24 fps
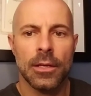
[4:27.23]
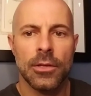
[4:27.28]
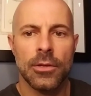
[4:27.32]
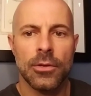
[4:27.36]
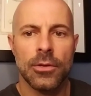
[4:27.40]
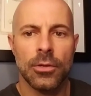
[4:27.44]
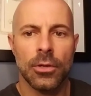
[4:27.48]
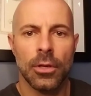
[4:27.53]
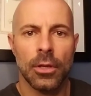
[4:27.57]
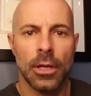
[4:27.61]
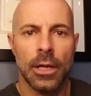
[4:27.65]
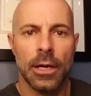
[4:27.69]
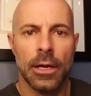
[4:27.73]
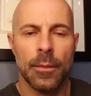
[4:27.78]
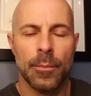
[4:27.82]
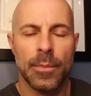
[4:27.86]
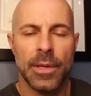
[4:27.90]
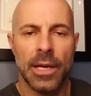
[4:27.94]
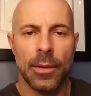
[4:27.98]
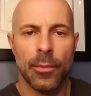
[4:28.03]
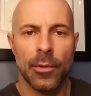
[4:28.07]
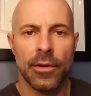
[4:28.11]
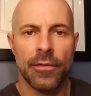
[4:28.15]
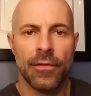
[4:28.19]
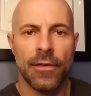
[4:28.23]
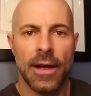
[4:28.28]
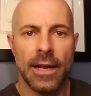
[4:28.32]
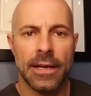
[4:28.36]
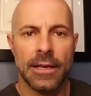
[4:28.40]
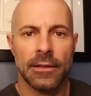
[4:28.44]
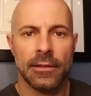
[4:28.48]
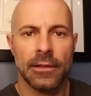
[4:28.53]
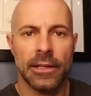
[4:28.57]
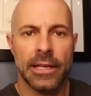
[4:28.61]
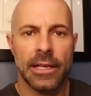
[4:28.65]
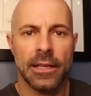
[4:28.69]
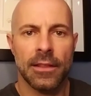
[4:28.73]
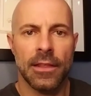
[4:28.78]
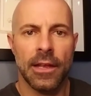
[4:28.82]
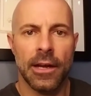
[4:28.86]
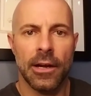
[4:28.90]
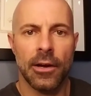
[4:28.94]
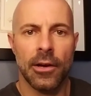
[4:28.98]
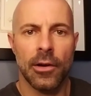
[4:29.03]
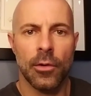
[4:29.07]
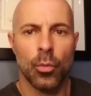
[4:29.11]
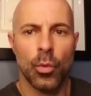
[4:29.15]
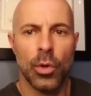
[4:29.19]
you'll be able to find a link
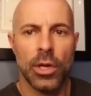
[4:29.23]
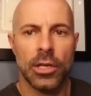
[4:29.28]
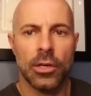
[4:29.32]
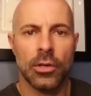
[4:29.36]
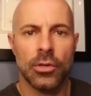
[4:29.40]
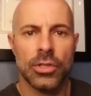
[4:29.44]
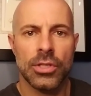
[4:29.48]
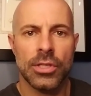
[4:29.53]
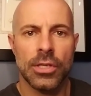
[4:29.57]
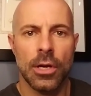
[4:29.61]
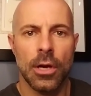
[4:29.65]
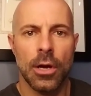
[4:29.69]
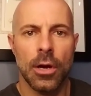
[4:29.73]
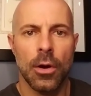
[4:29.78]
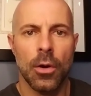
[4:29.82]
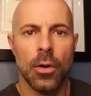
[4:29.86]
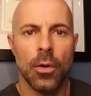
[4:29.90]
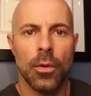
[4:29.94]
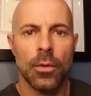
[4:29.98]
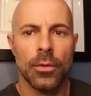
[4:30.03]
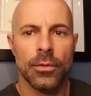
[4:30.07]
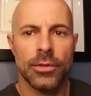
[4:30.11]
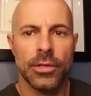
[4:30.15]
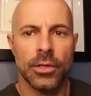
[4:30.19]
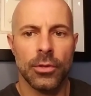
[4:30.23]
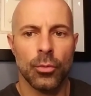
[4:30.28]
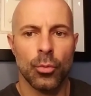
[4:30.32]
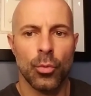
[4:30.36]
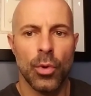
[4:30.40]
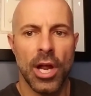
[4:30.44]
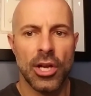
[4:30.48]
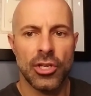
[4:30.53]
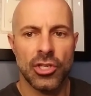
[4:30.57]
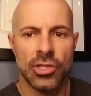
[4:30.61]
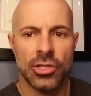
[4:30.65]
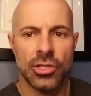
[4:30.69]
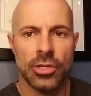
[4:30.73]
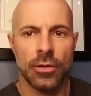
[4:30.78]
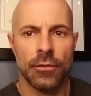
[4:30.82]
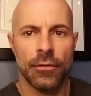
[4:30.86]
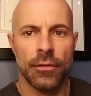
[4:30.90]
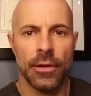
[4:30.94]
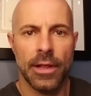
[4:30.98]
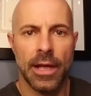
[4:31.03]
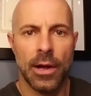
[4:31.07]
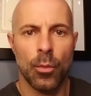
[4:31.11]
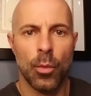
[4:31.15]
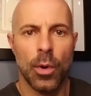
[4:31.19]
there in a week or so to register
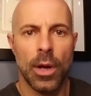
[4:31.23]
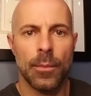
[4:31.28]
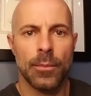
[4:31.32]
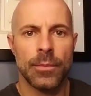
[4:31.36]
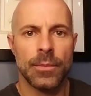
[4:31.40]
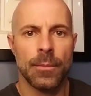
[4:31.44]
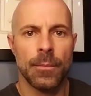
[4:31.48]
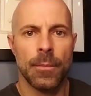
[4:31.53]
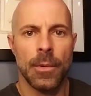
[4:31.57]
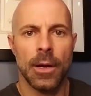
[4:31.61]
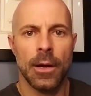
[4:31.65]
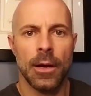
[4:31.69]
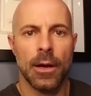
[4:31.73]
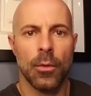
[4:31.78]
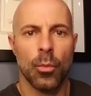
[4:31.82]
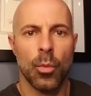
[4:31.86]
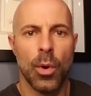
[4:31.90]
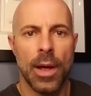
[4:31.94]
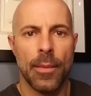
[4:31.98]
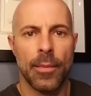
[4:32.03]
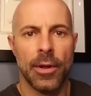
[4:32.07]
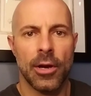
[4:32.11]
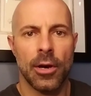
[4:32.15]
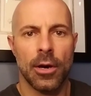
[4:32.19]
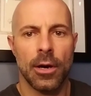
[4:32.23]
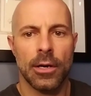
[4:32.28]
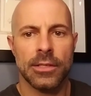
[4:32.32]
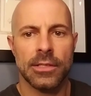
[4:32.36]
for that webinar.